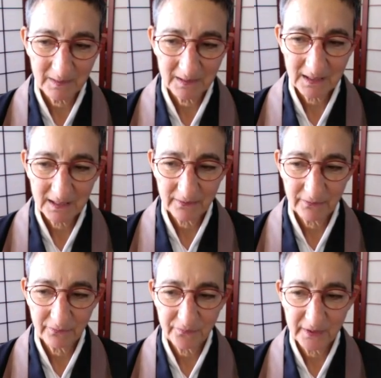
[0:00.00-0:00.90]
kind of the
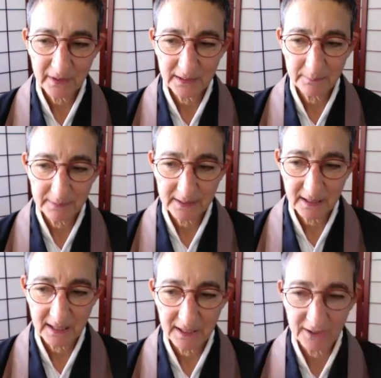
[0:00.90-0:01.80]
feeling
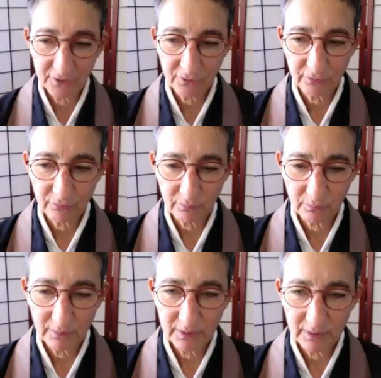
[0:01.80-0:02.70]
behind it, or the
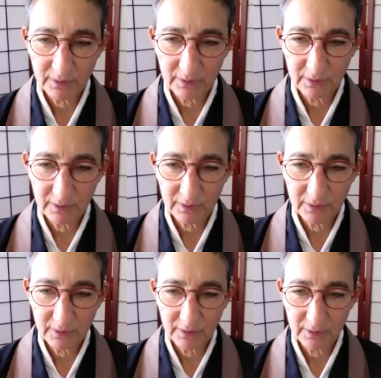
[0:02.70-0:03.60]
reason
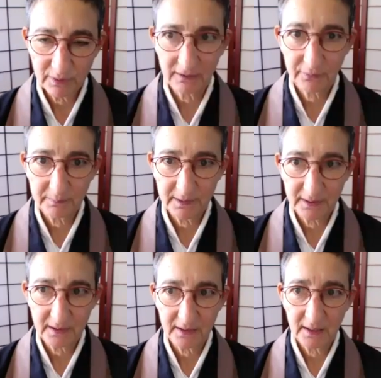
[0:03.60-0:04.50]

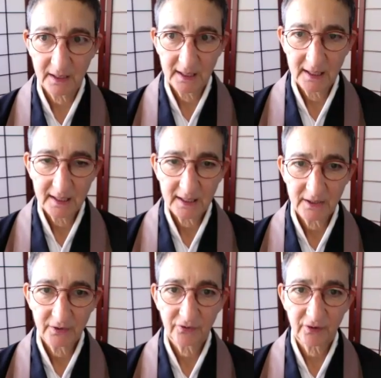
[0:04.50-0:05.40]
behind it for me,
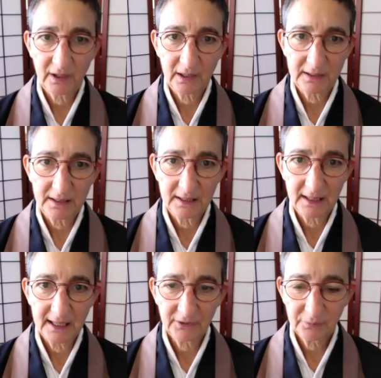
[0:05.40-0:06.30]
is
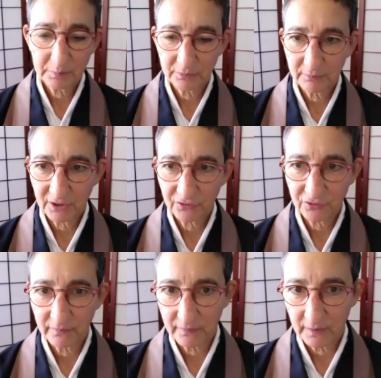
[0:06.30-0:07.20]
an
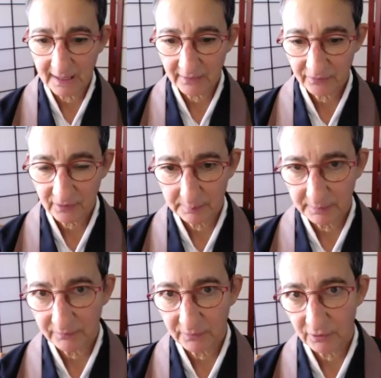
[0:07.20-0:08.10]
exploration of the last
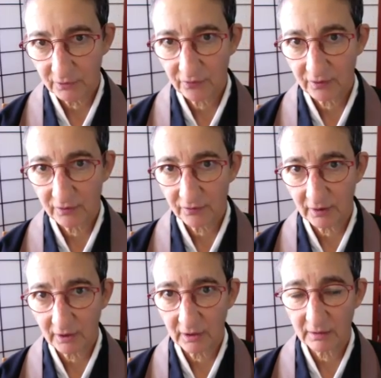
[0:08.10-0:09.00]
couple of years
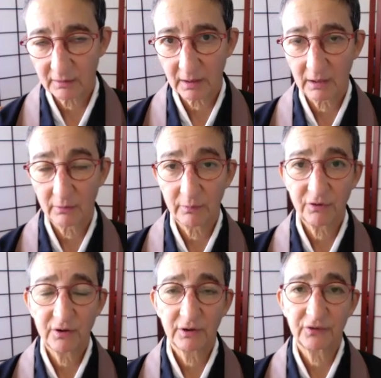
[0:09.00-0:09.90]
since our
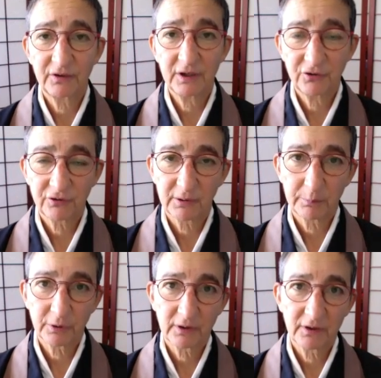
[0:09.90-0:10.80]
original teacher
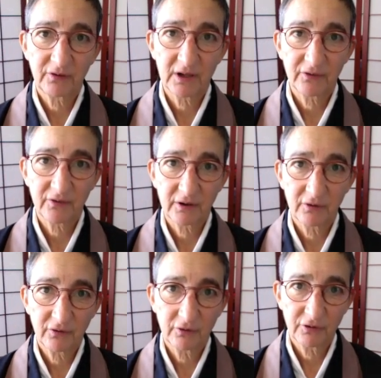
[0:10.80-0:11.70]
at Berkeley Zen Center,
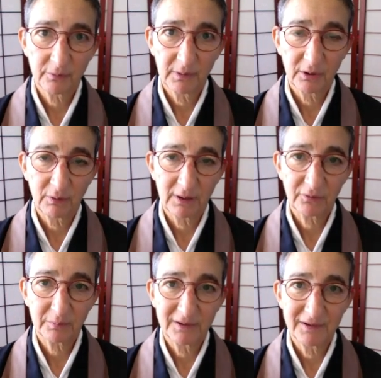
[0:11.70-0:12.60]
Sojun Mel
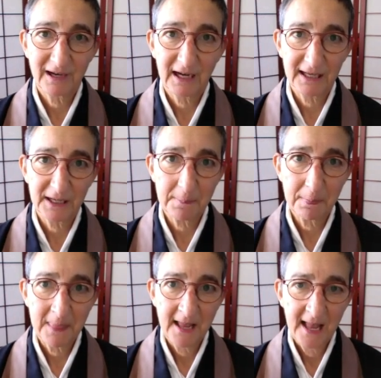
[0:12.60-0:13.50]
Weitsman, died.
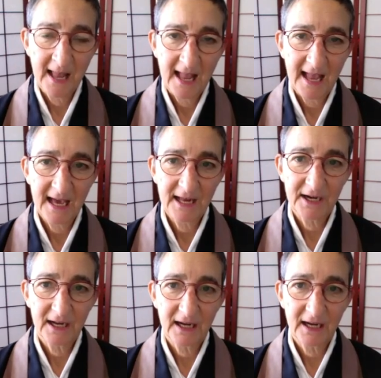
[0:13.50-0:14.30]
And